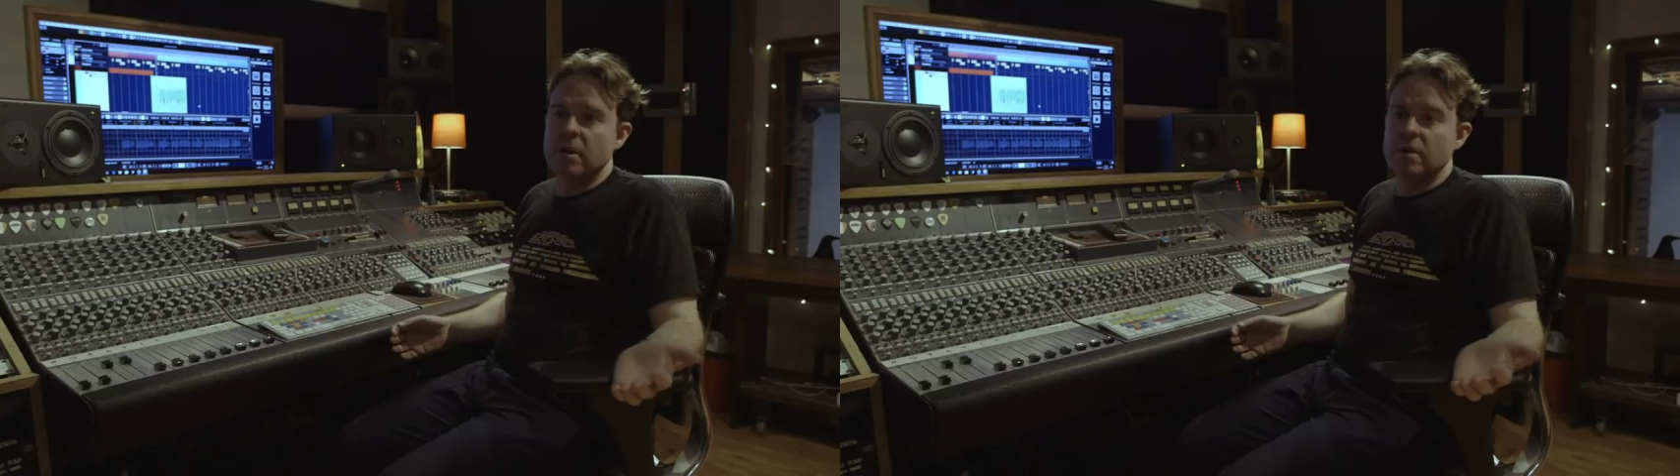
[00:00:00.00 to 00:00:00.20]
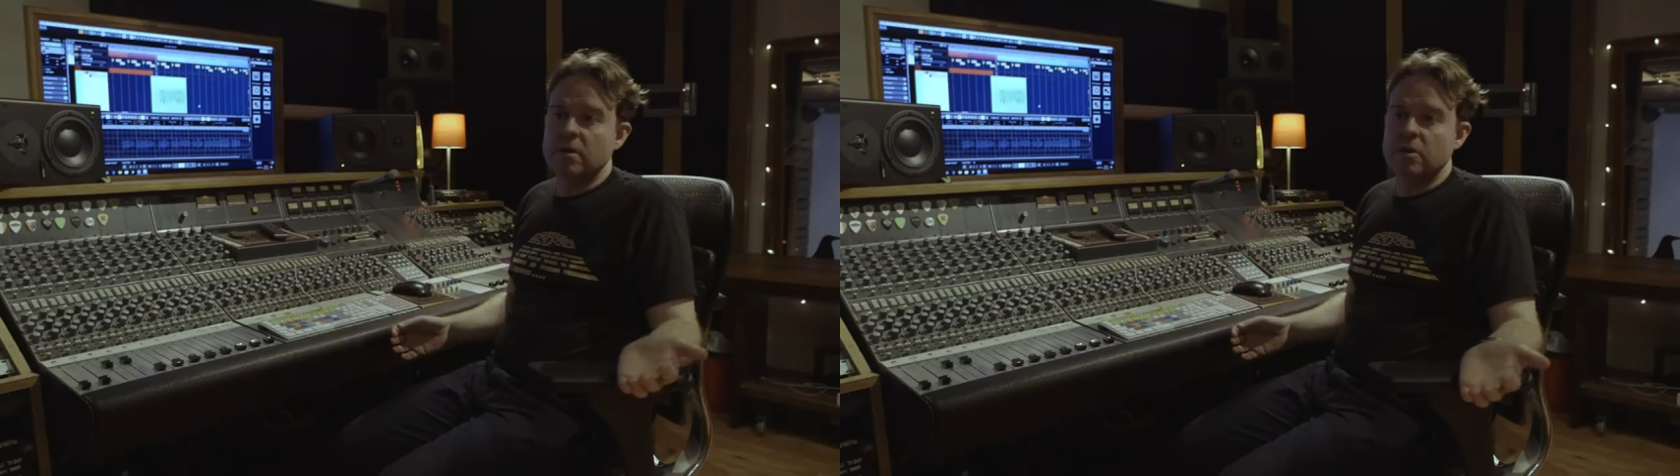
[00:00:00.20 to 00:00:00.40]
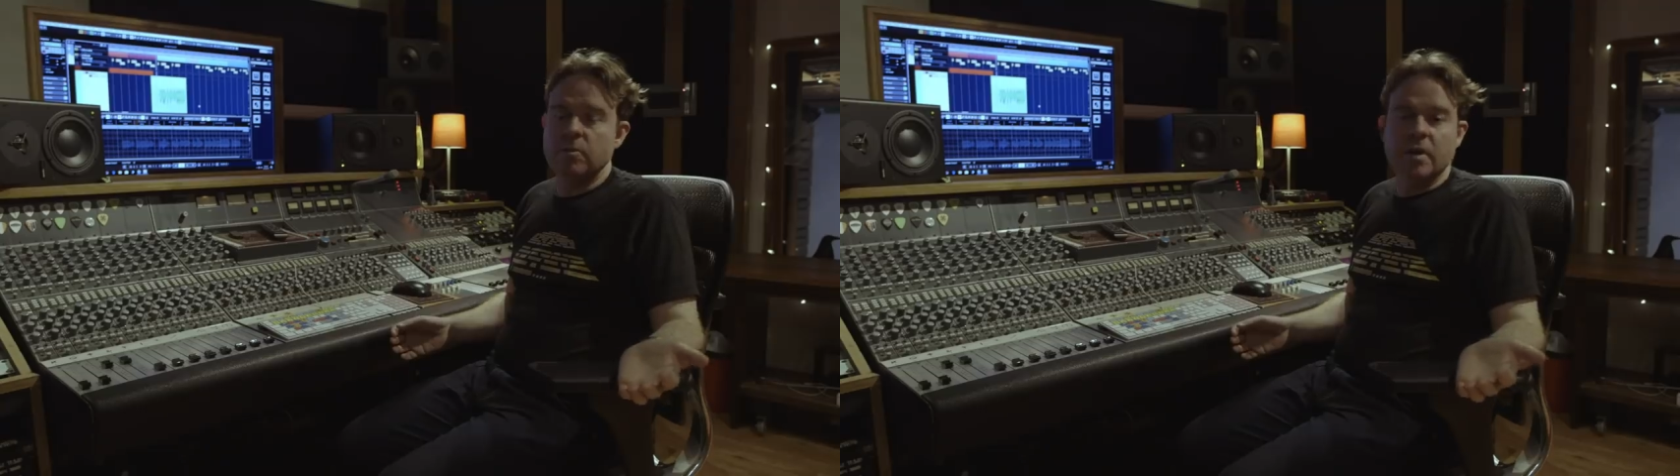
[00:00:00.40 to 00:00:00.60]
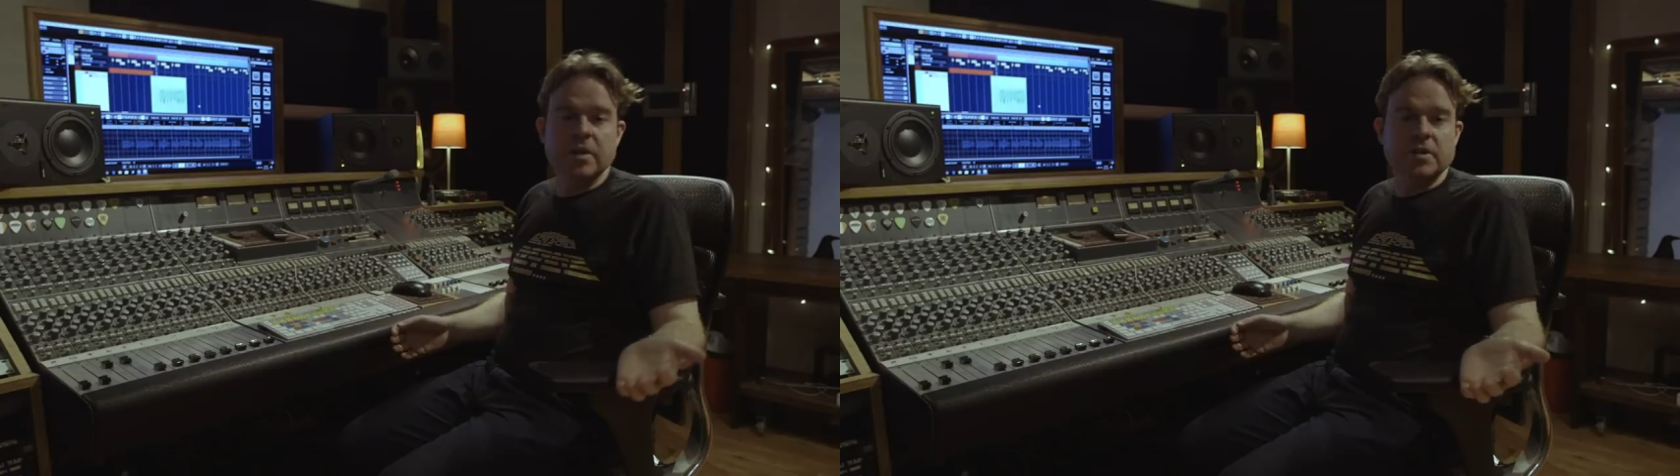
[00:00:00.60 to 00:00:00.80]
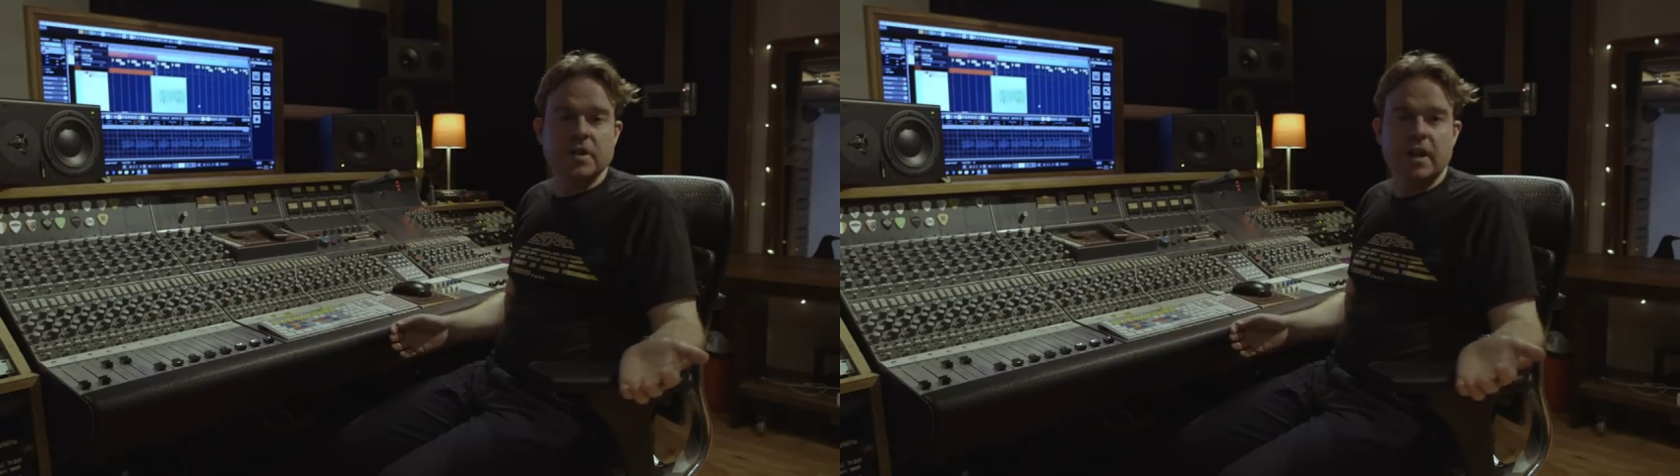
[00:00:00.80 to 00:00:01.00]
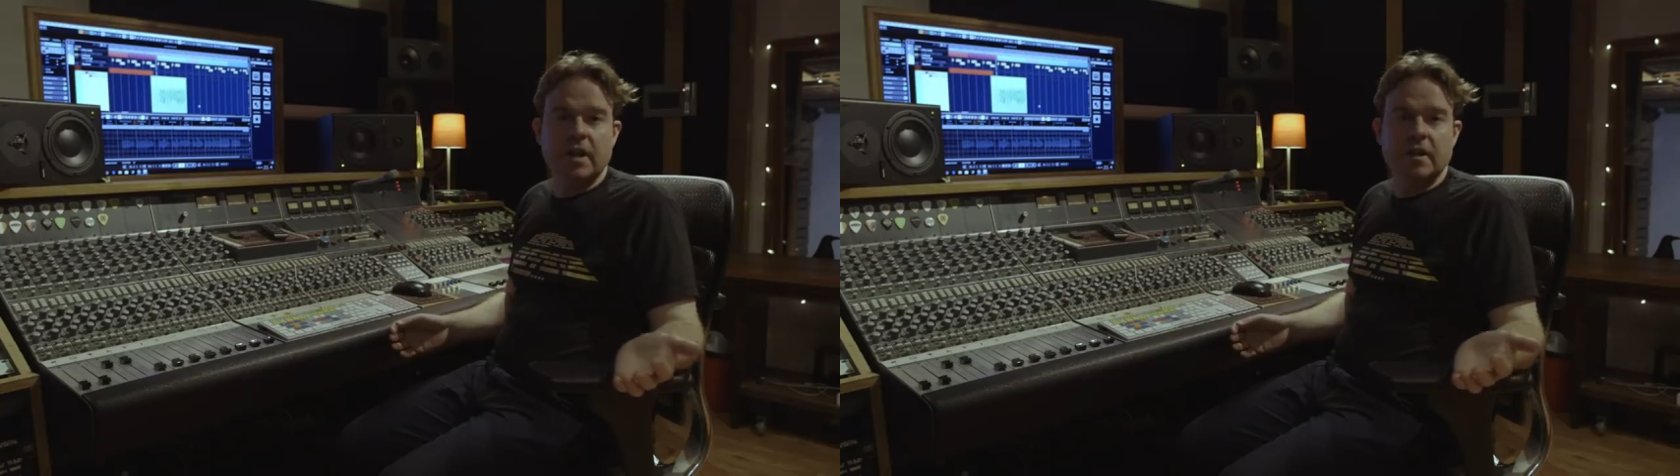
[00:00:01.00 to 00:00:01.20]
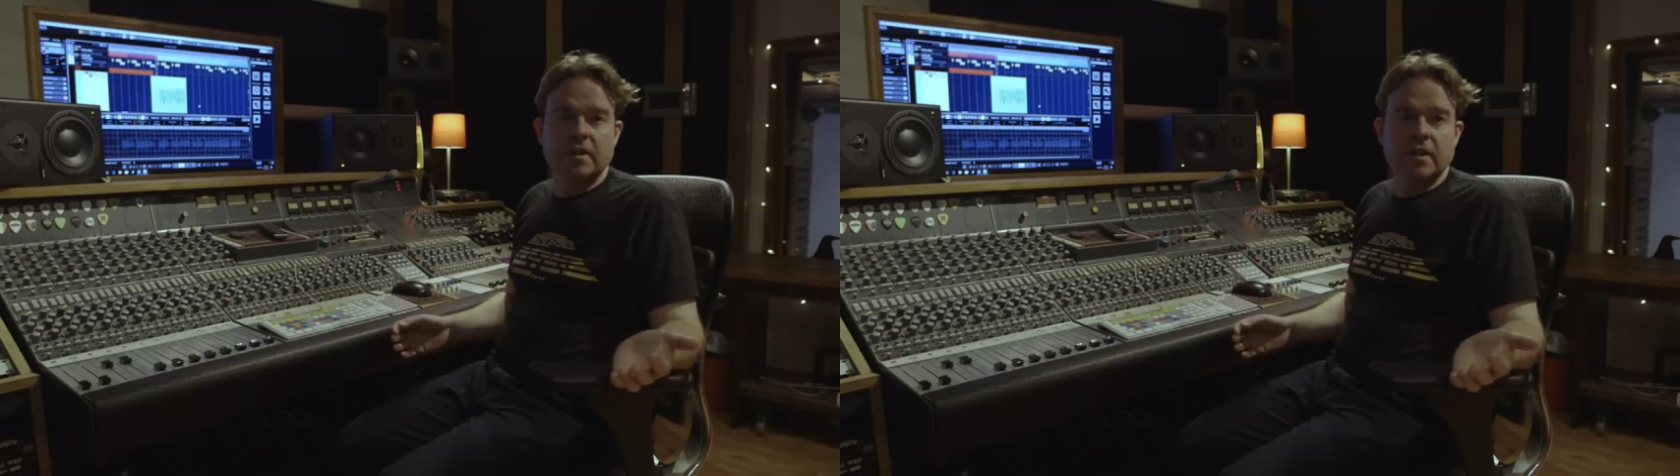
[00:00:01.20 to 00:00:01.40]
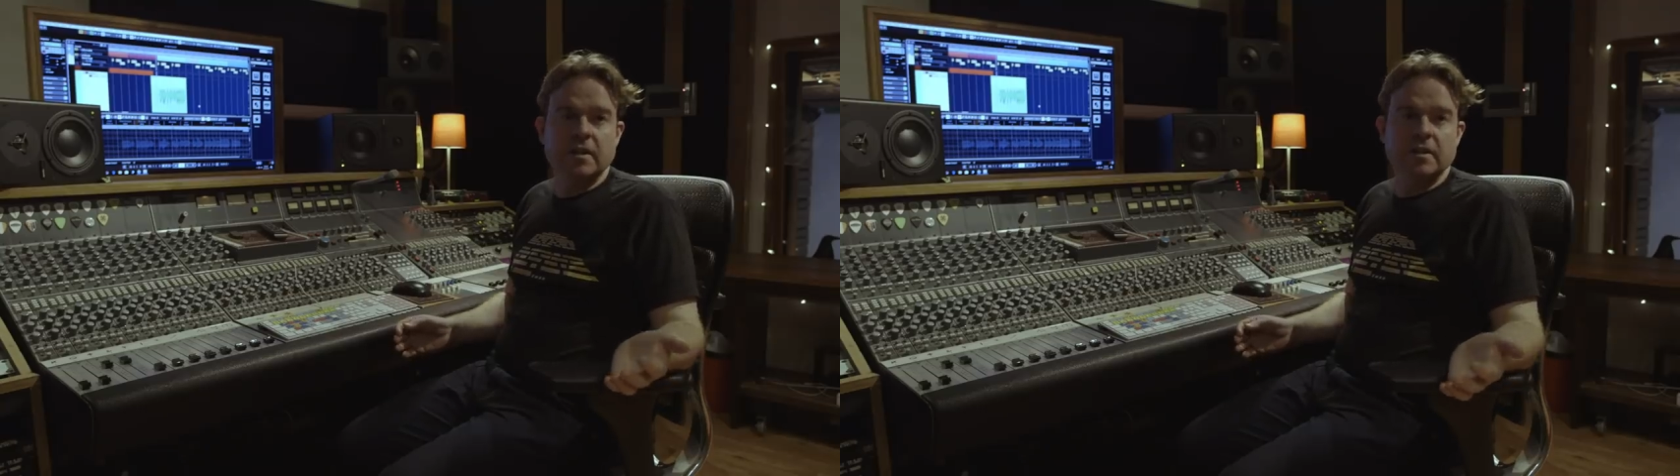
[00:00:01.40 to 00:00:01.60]
about Cubase ten
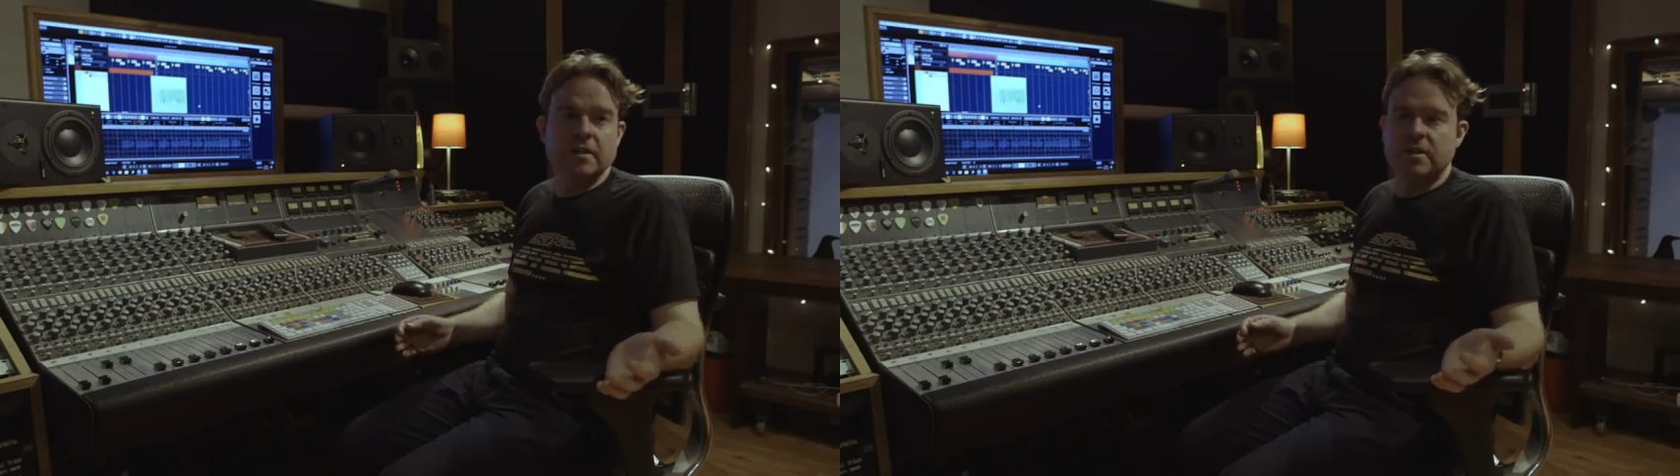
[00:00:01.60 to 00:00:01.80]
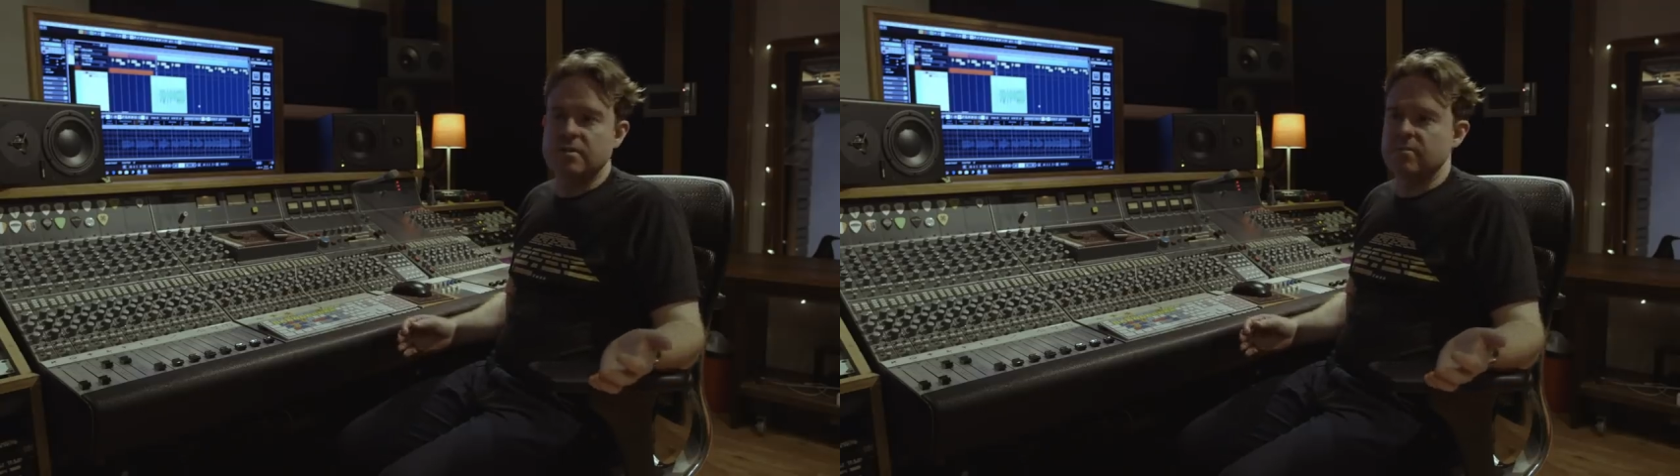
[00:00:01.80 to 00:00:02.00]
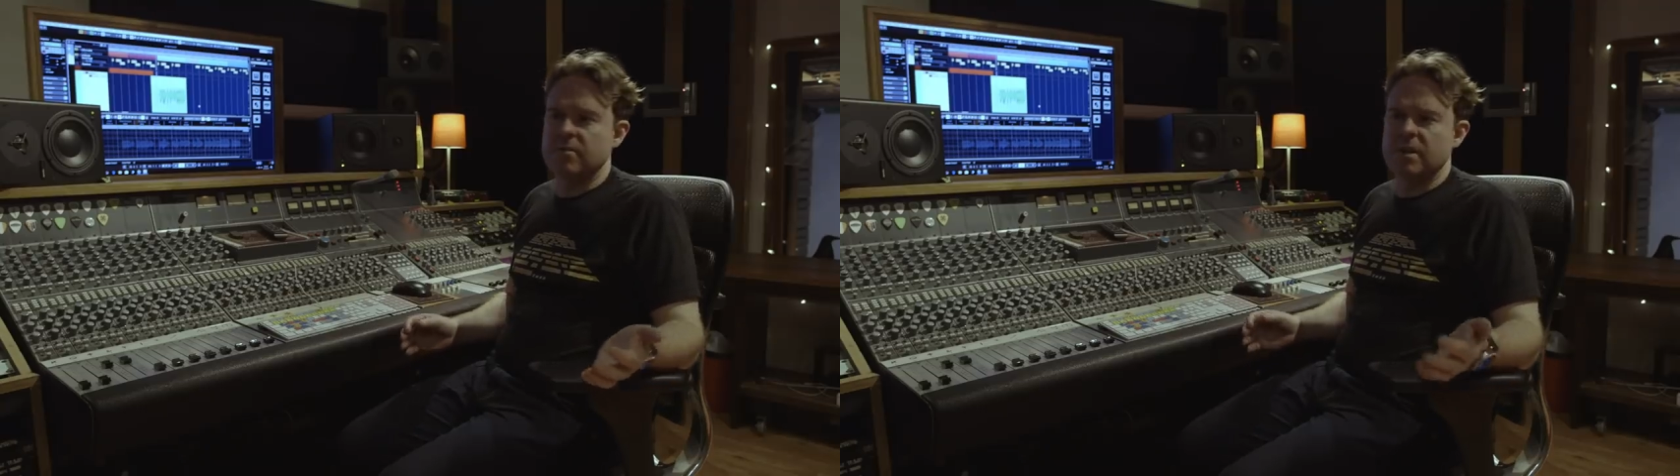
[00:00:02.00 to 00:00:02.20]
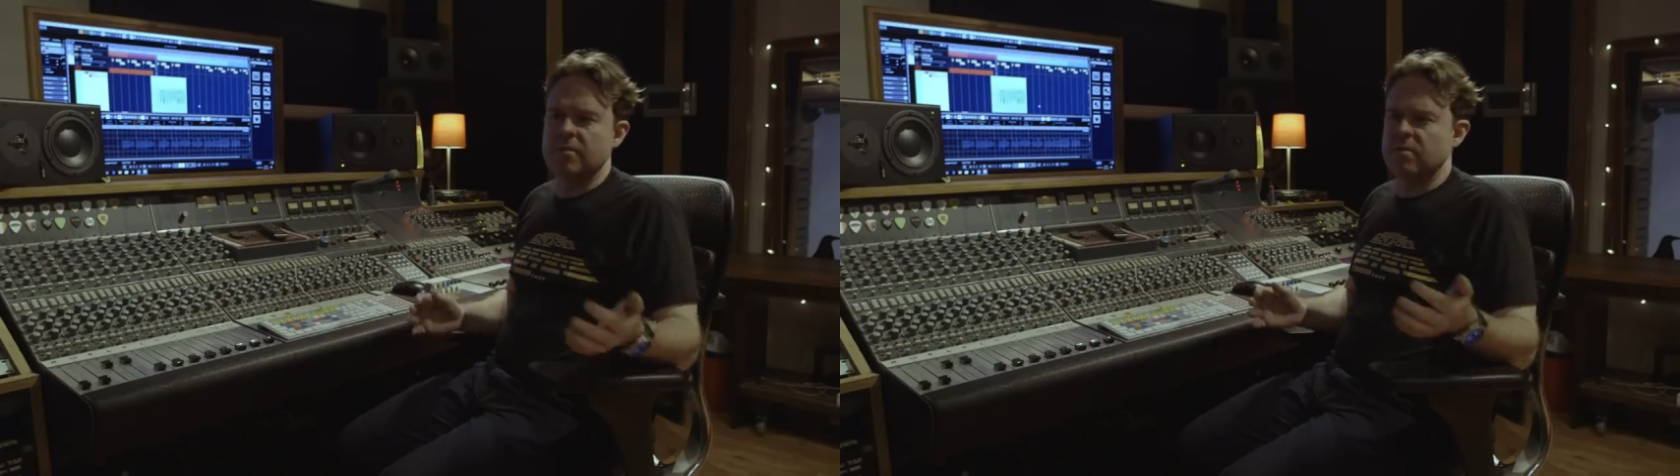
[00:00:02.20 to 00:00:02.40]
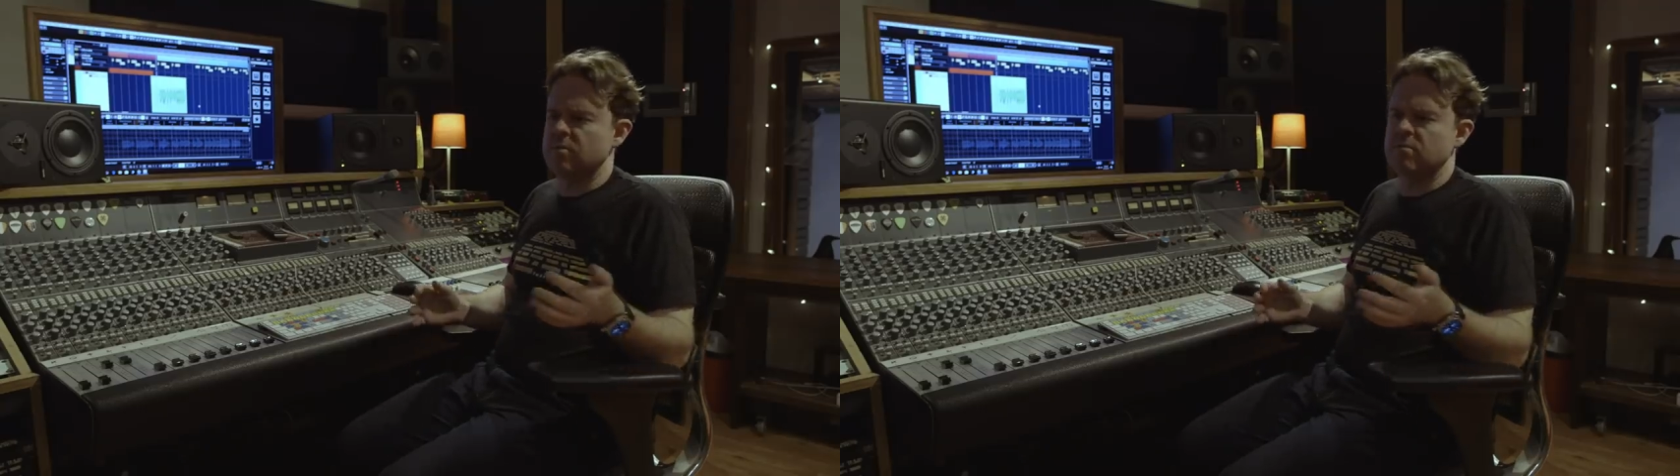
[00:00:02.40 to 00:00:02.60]
is they've